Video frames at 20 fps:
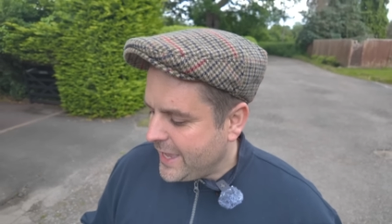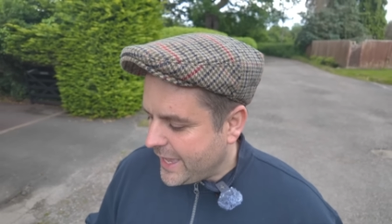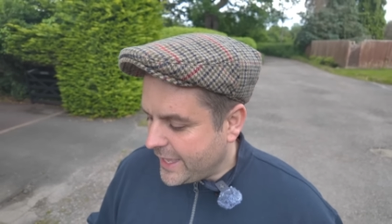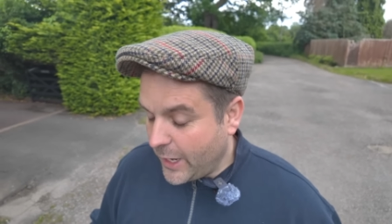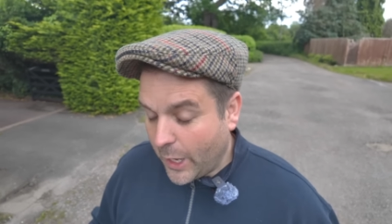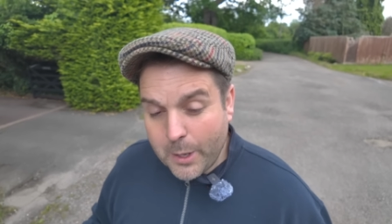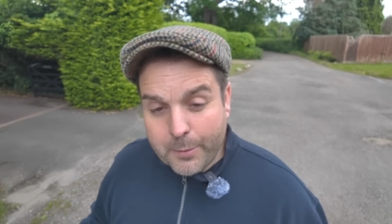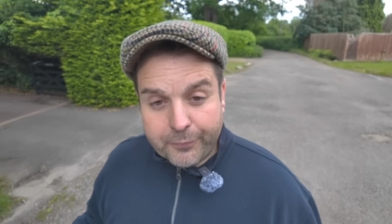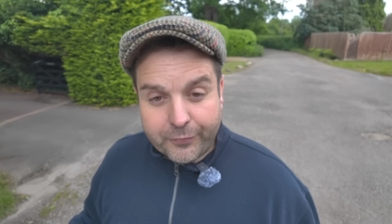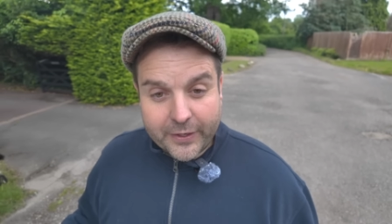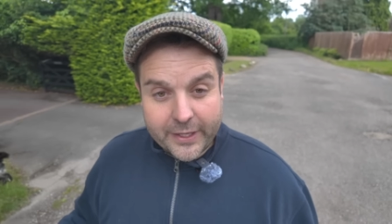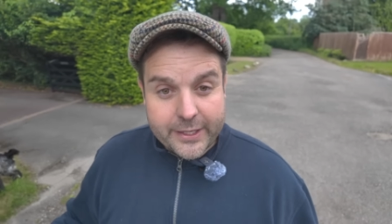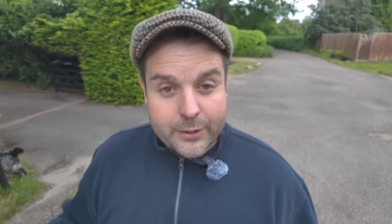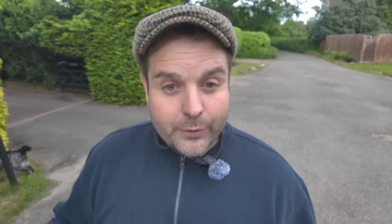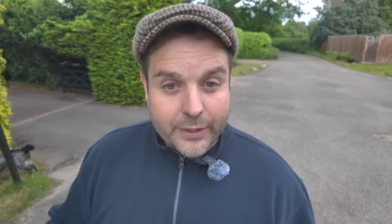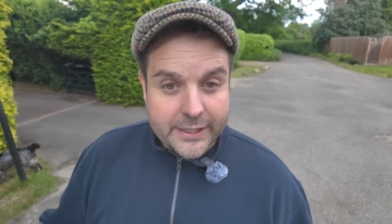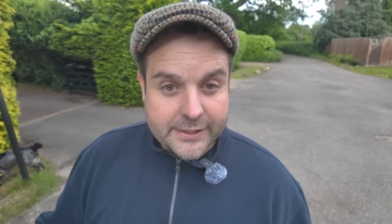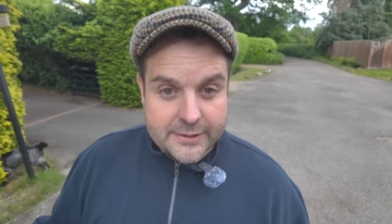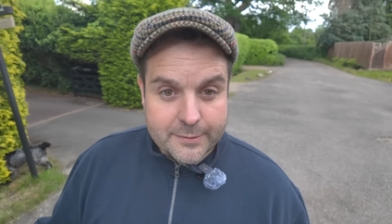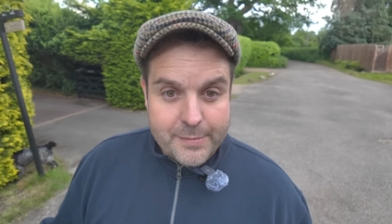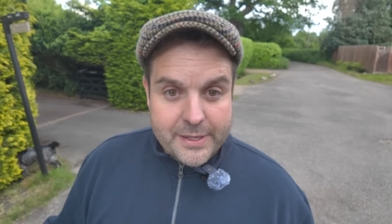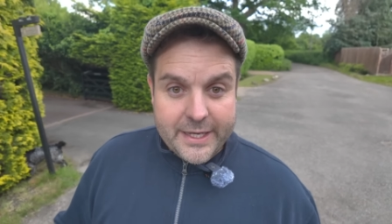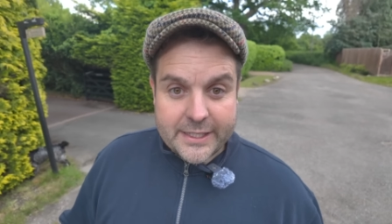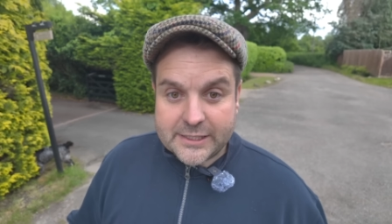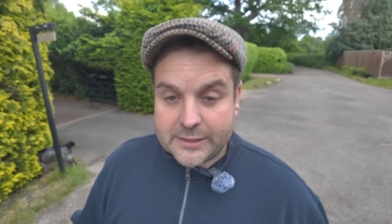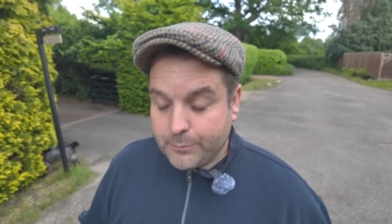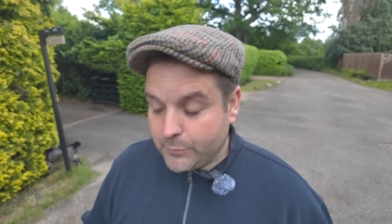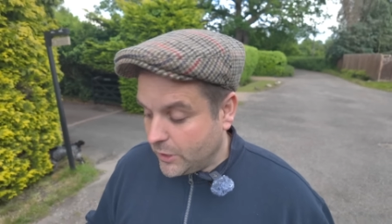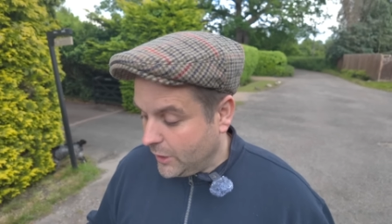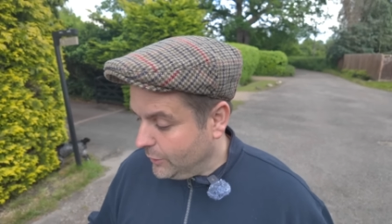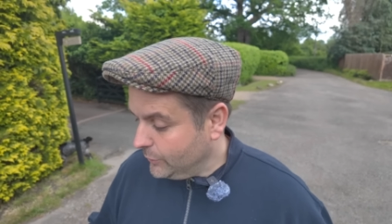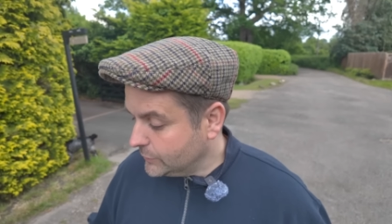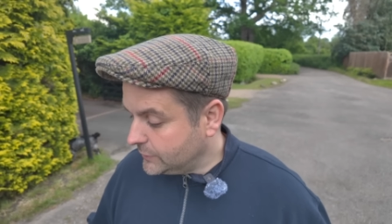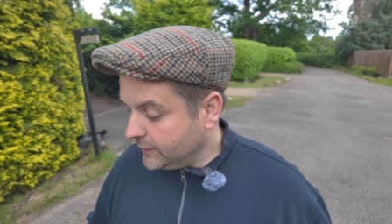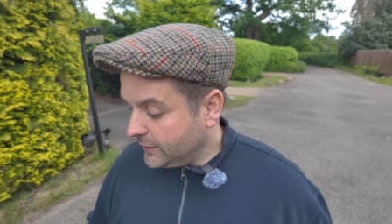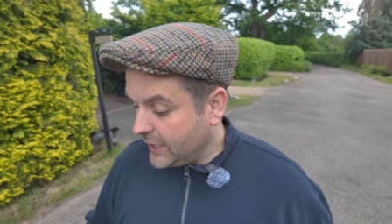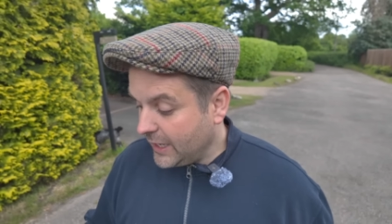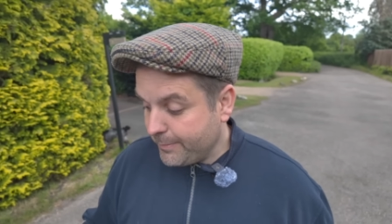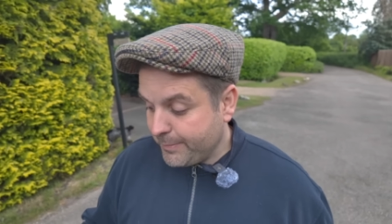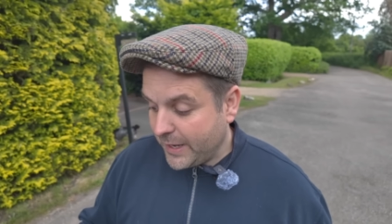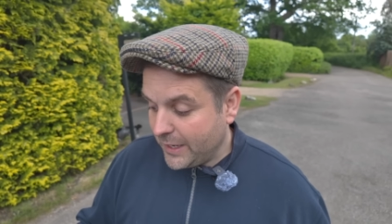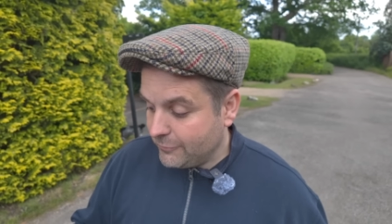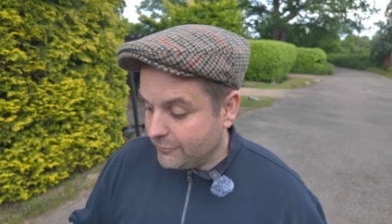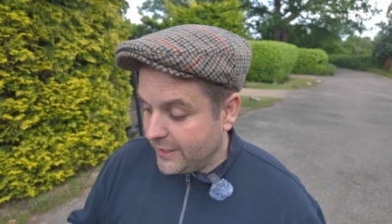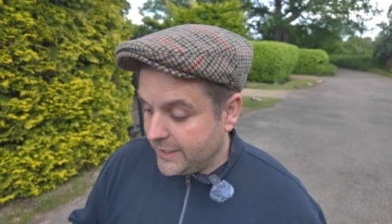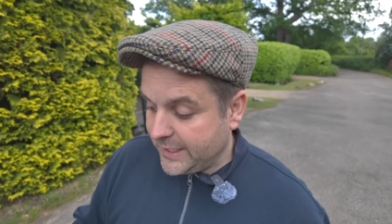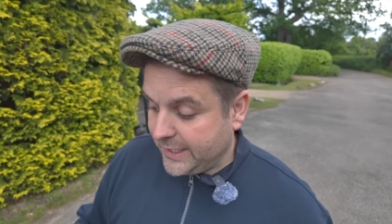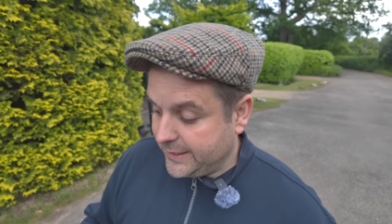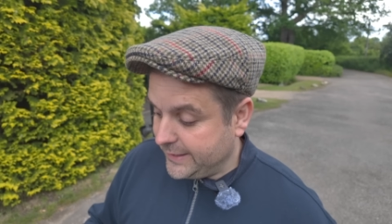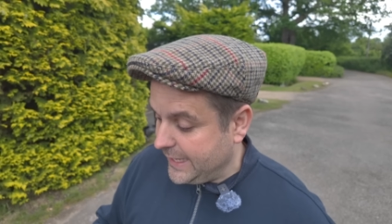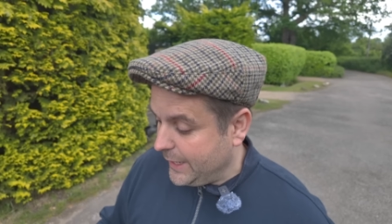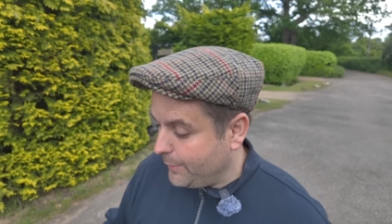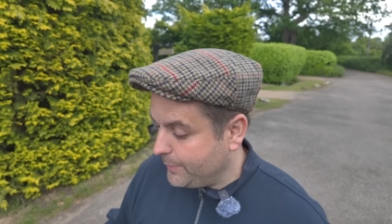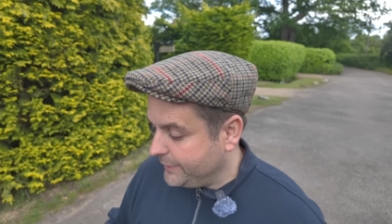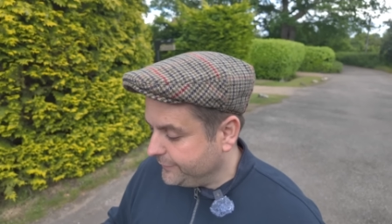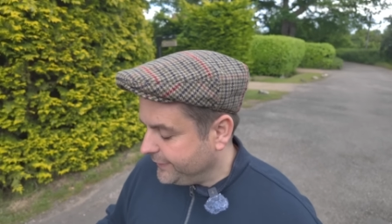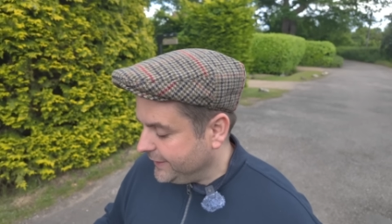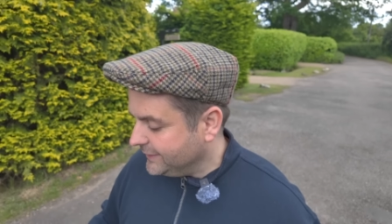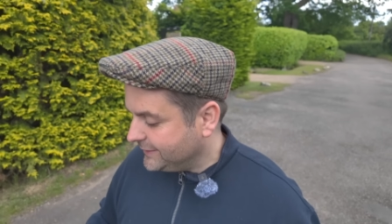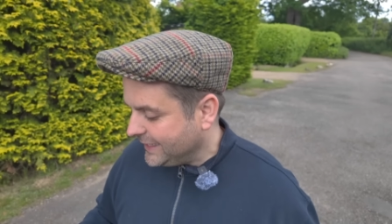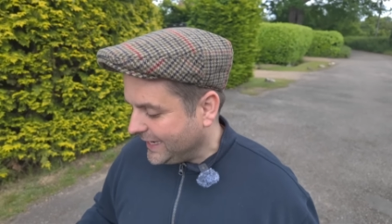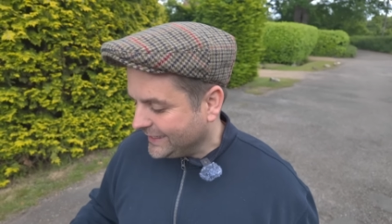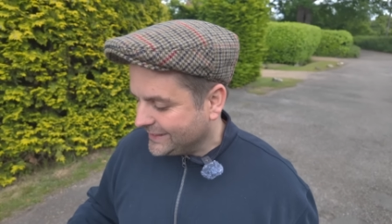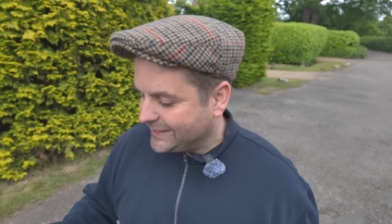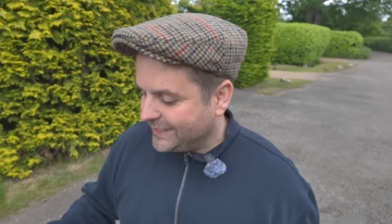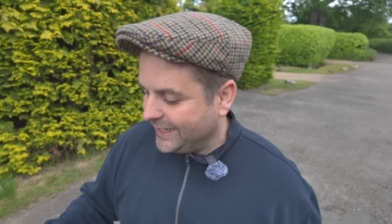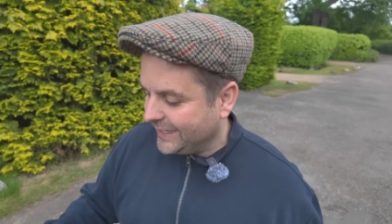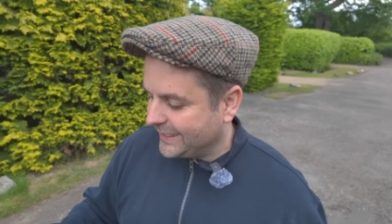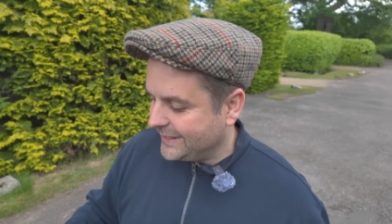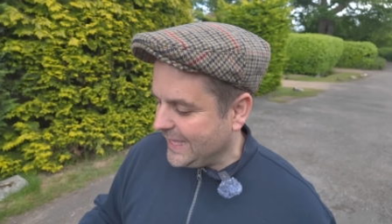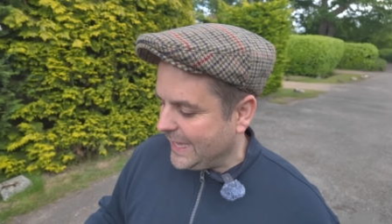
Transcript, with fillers: And hopefully he'll get some minutes, some goals, and come back ready, and that would be fantastic.